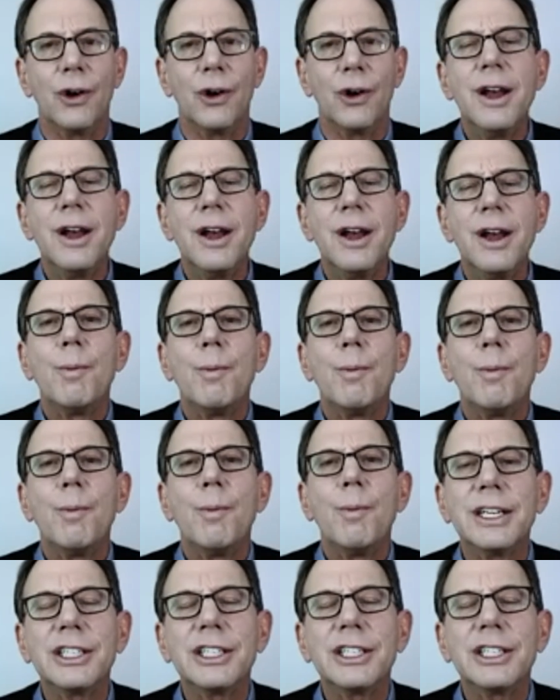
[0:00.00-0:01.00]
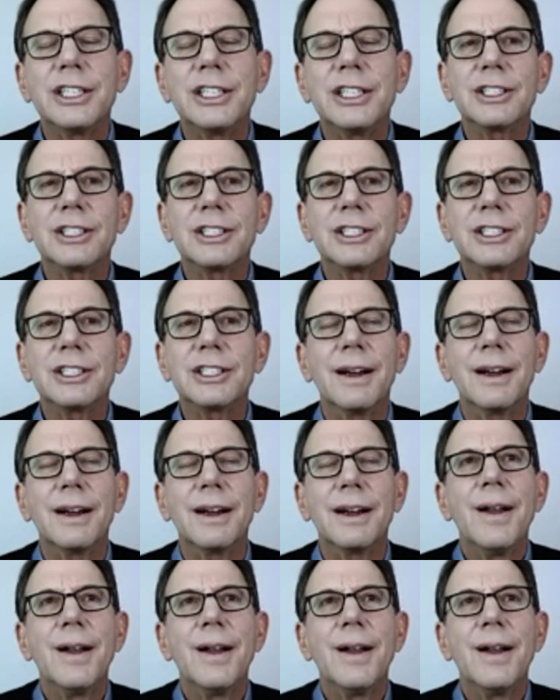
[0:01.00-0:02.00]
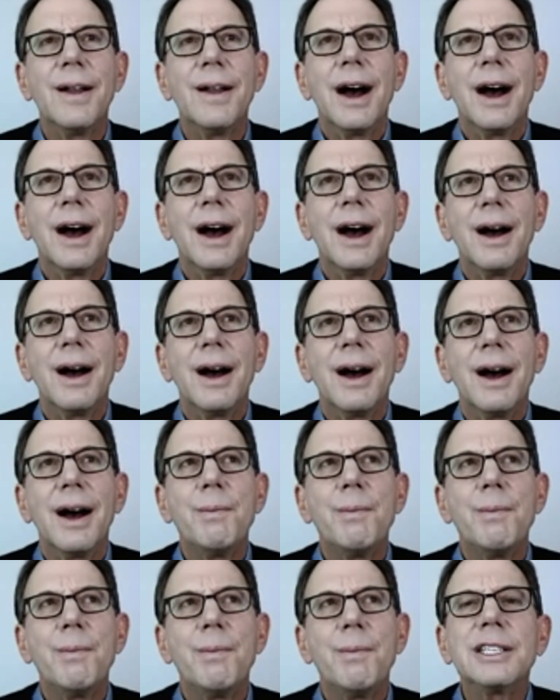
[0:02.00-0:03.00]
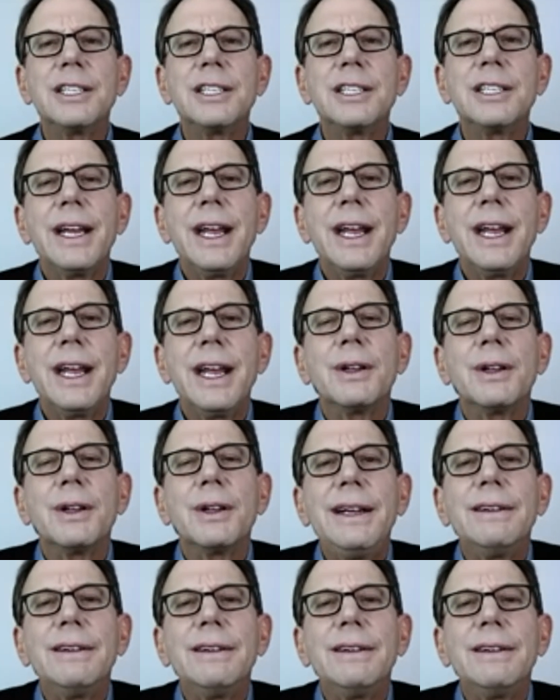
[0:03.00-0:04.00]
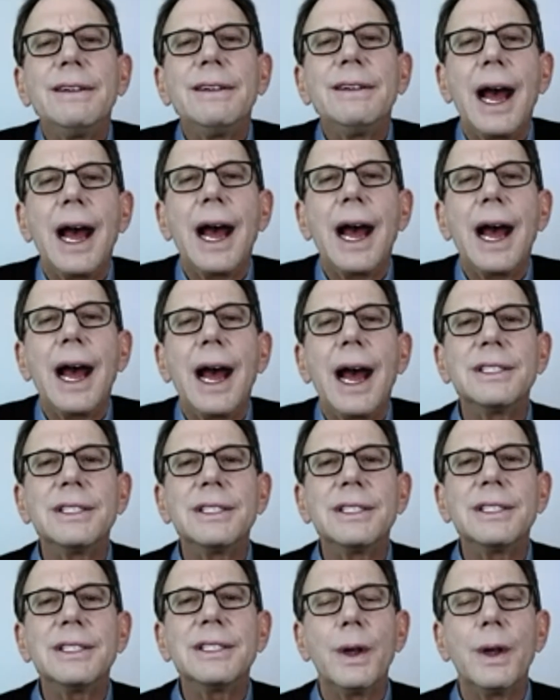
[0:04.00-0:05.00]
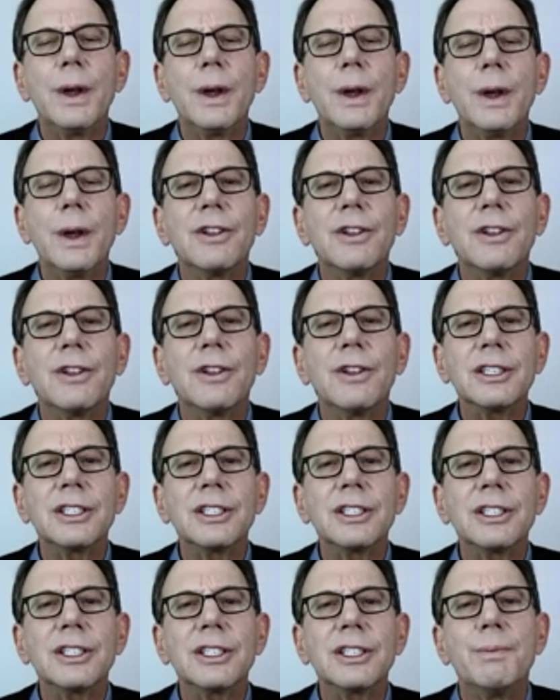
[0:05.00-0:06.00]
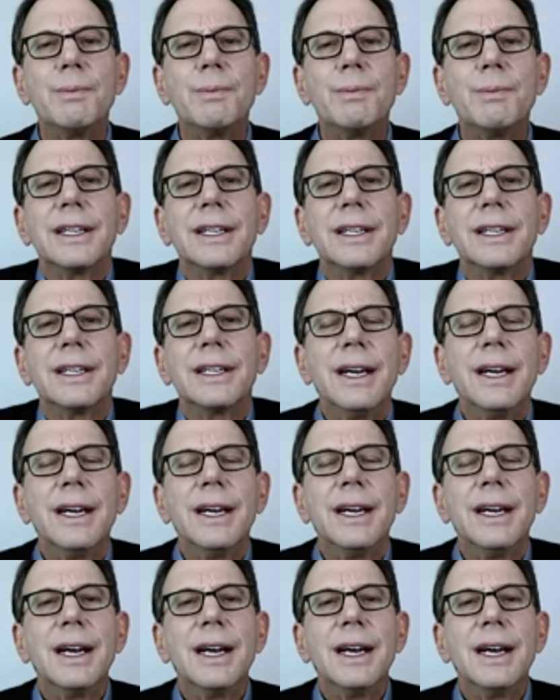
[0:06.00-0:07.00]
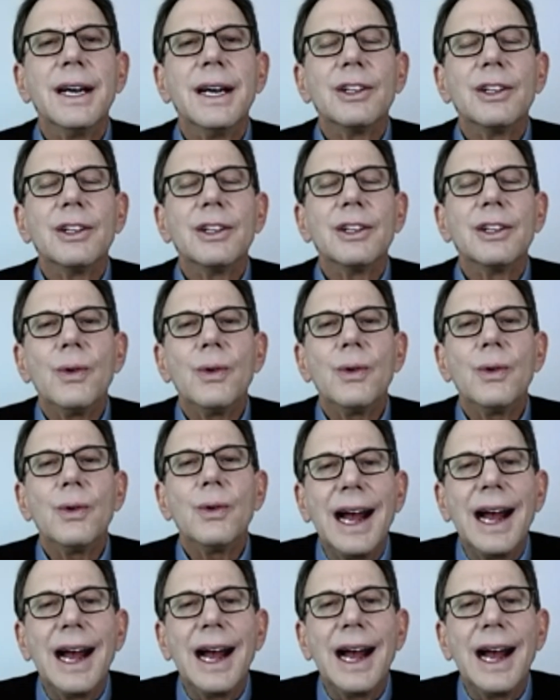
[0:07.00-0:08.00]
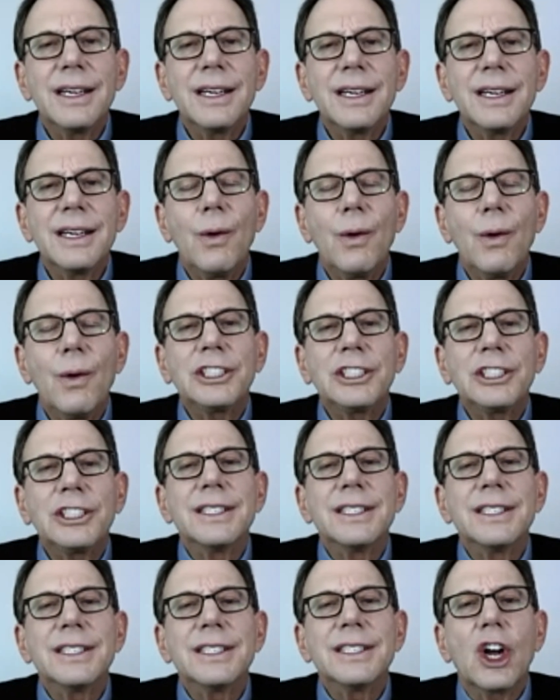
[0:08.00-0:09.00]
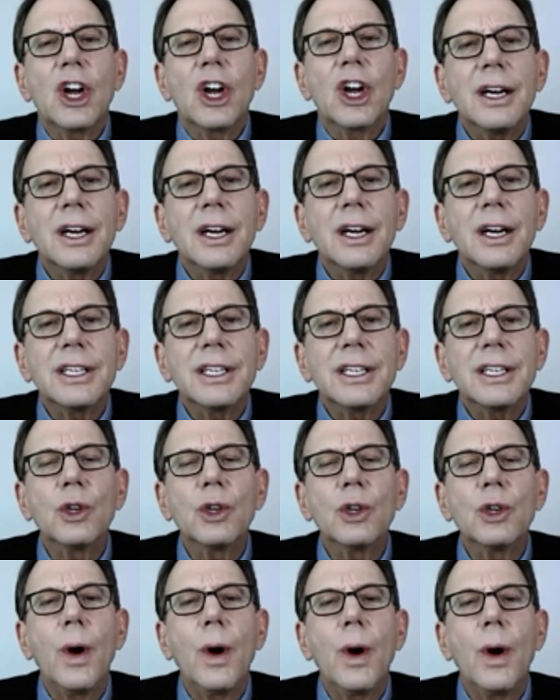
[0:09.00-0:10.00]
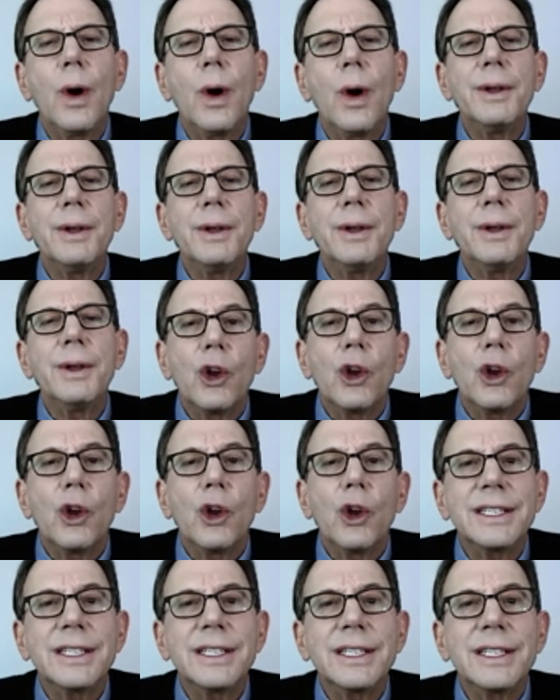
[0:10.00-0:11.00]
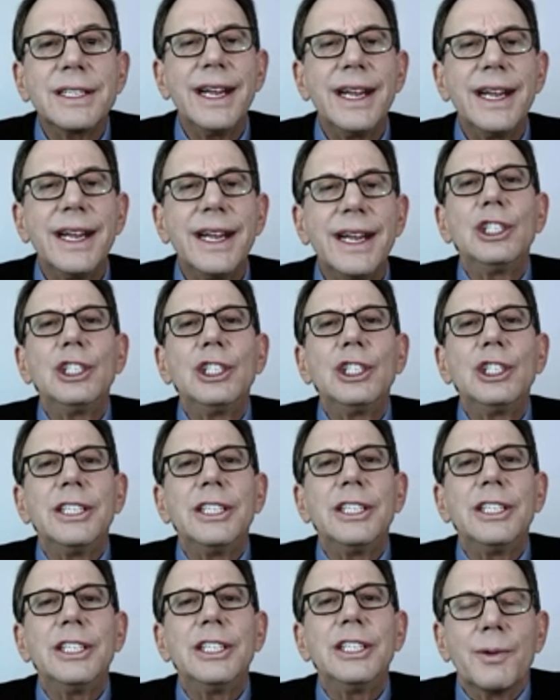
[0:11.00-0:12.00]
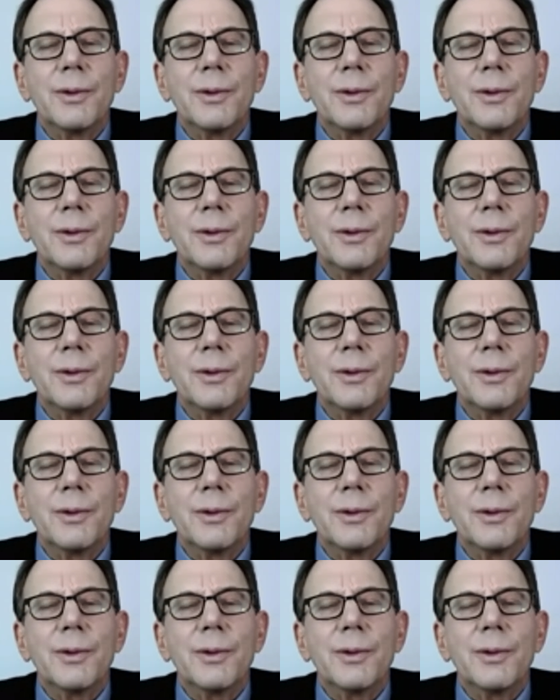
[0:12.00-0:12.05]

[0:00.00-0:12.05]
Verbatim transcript: But it's just uh, uh, because he be- he believes what happens is we we've lost the ability to ask questions that cause us to want to be curious and engage with each other more.